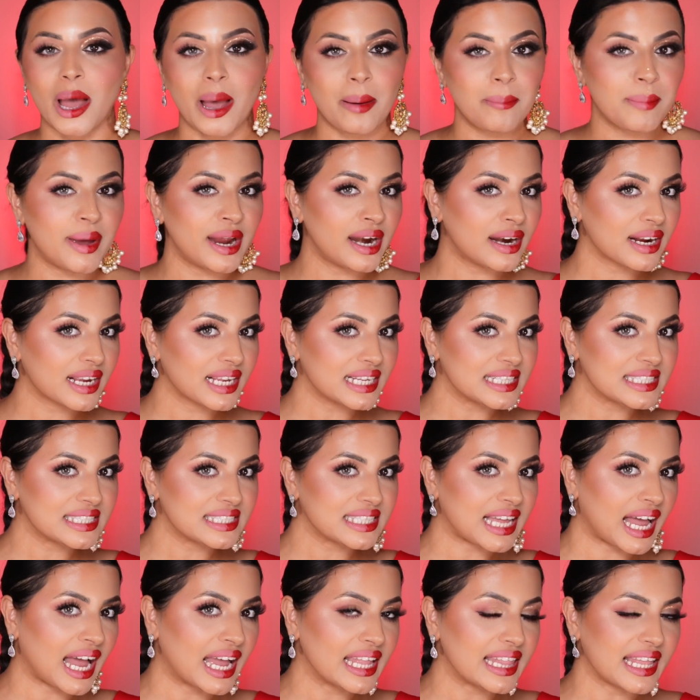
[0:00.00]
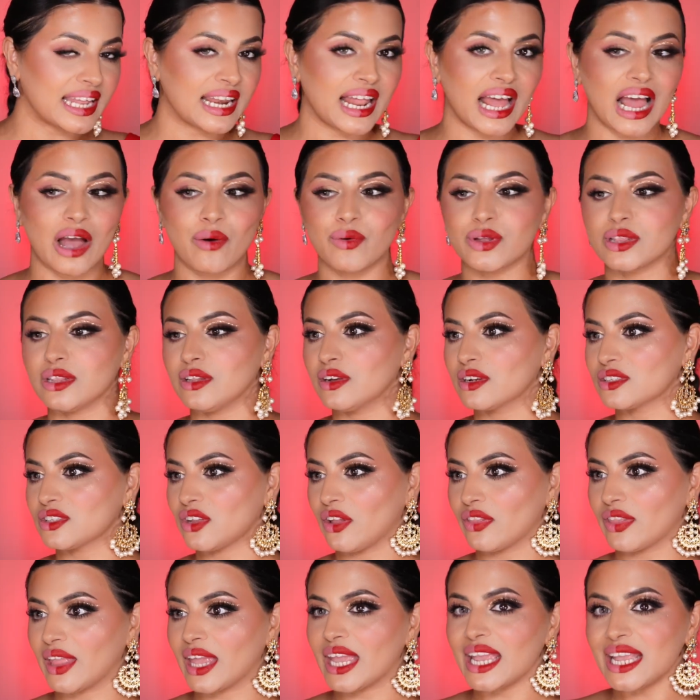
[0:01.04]
American side and how it looks
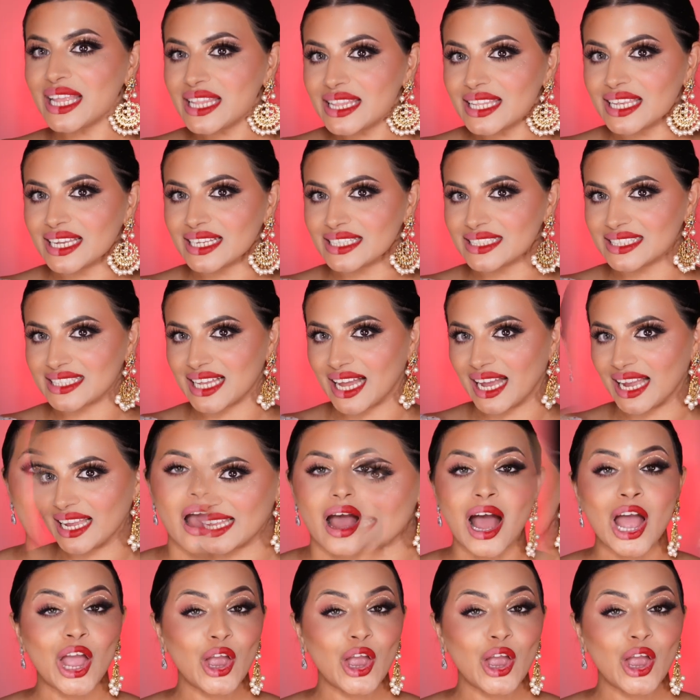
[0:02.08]
on the Indian side.